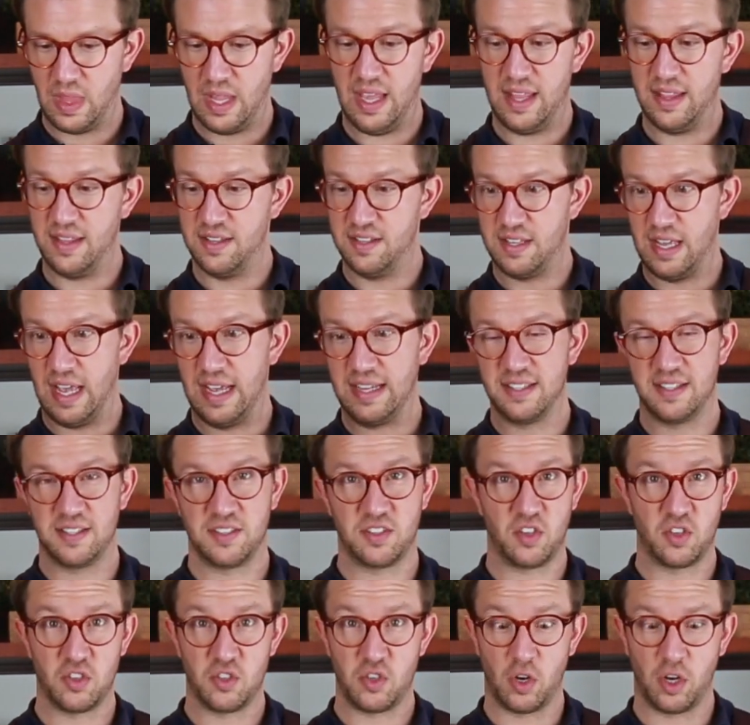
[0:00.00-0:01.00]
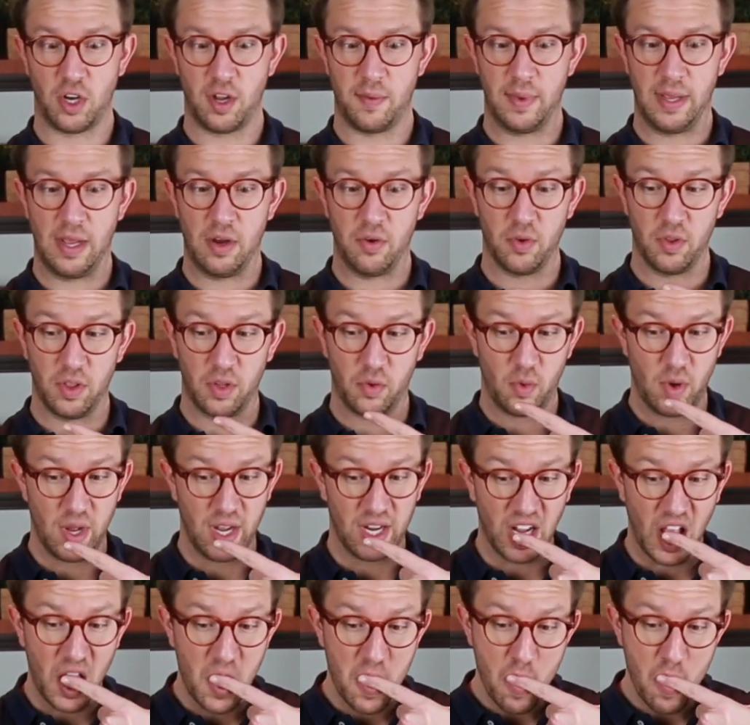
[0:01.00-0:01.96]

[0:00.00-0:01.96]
and this icing's going to start coming out really quick.